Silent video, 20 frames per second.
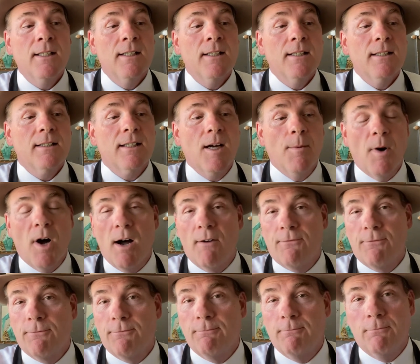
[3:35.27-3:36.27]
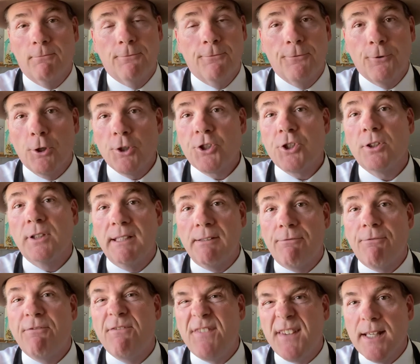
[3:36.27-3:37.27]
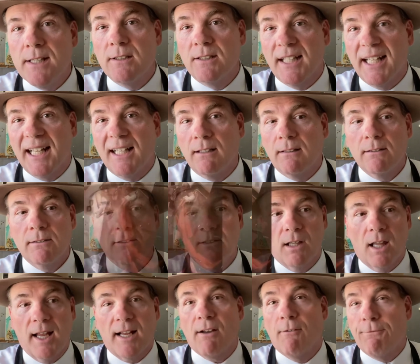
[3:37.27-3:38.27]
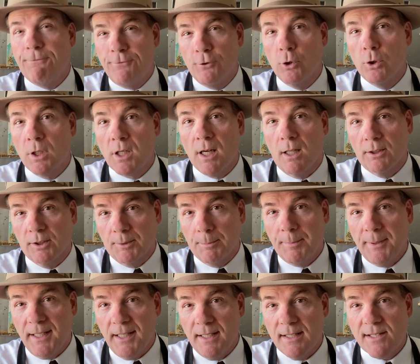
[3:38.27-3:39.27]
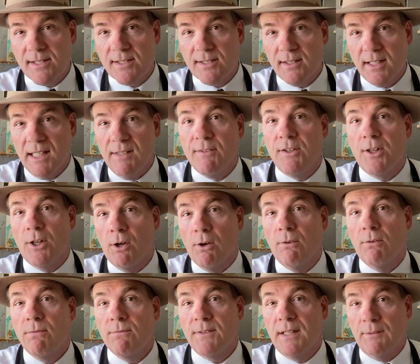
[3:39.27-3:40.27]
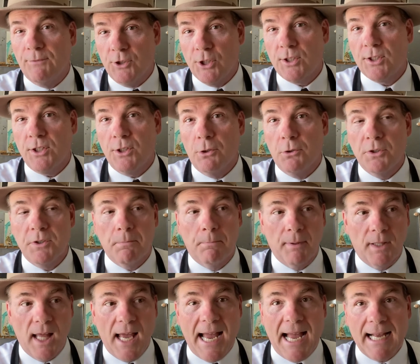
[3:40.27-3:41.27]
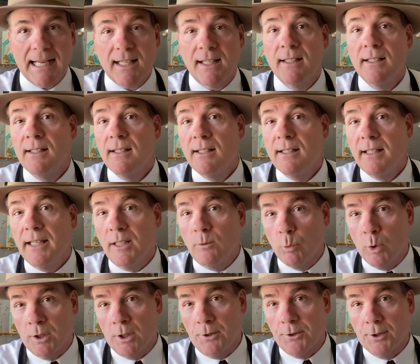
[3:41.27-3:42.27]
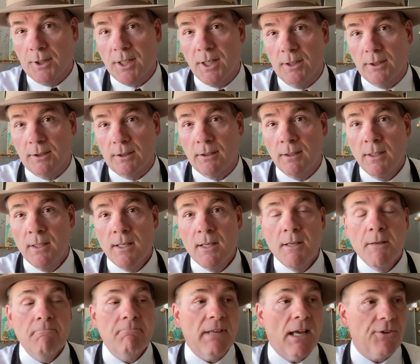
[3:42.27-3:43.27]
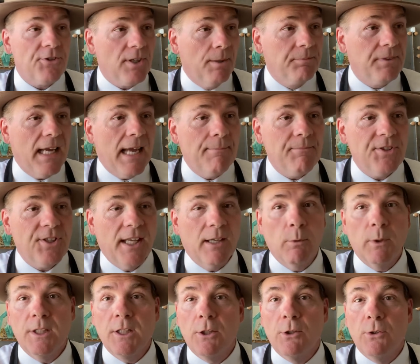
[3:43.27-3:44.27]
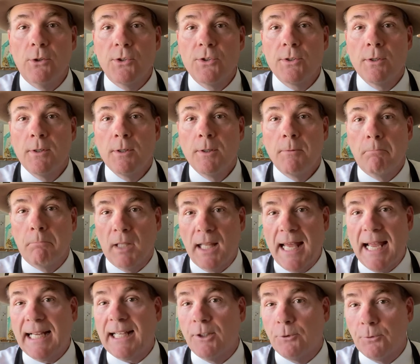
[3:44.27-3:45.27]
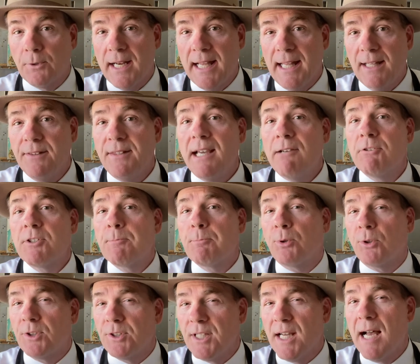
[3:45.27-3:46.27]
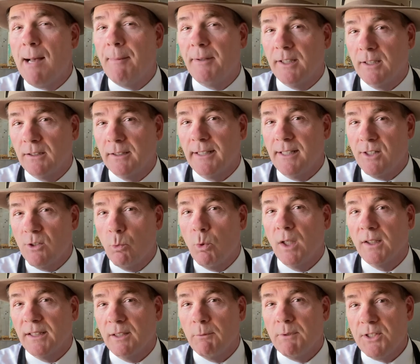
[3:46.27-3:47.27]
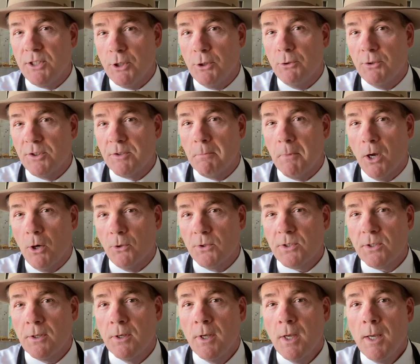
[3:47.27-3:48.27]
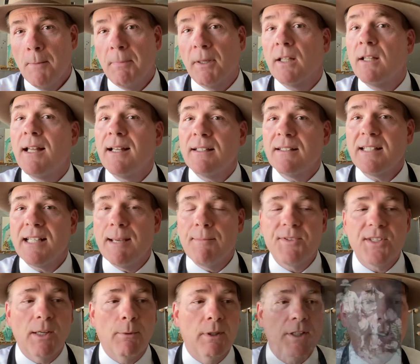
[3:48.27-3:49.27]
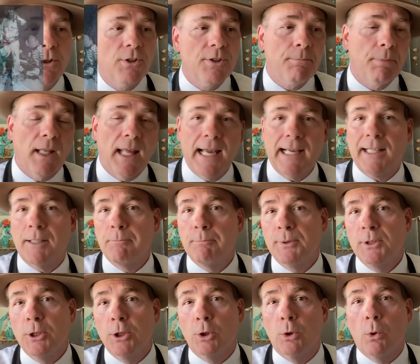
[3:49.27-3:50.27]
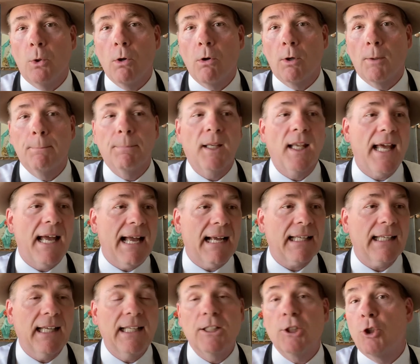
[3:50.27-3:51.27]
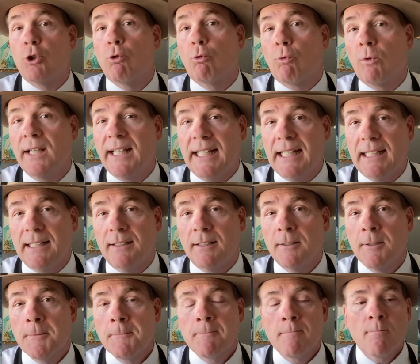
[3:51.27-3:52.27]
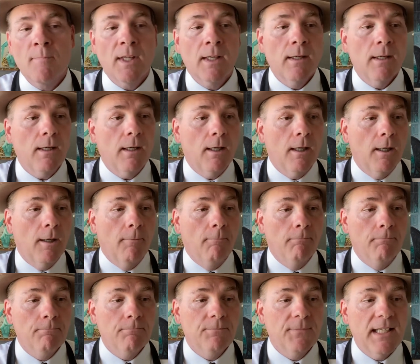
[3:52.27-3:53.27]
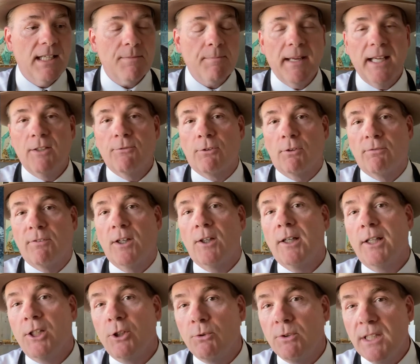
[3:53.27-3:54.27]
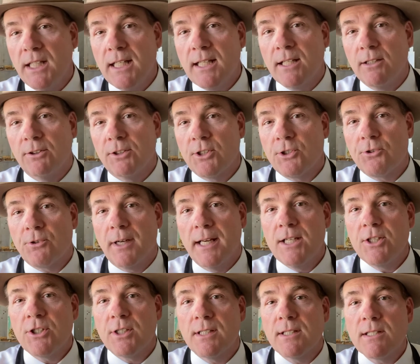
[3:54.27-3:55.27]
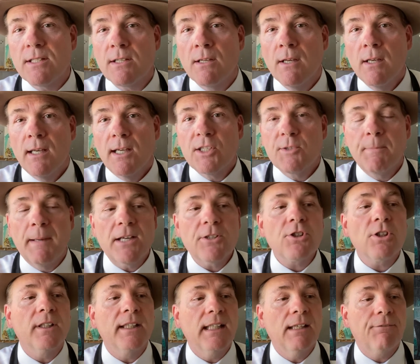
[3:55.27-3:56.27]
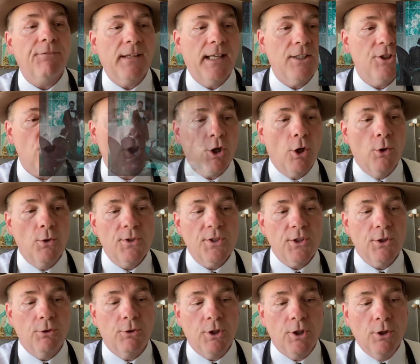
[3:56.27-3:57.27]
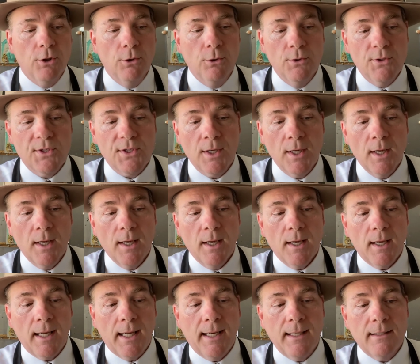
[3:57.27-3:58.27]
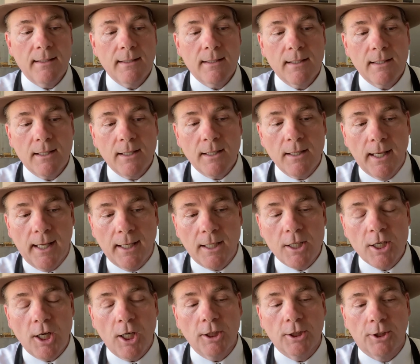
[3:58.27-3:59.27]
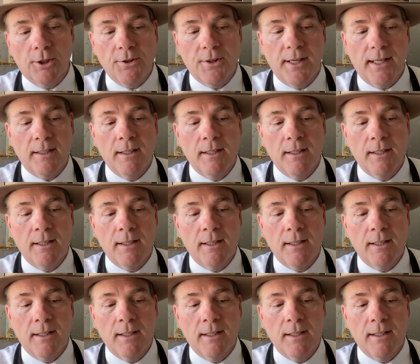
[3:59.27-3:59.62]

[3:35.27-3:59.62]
come off virtually feeling like a full color piece, even though they've just used black and 1 other color. Now, sometimes they would use black and red. That was predominantly the one that was used most. But a lot of times they would use black and blue or black and green. These made for very unique illustrations, especially if they chose to use a color that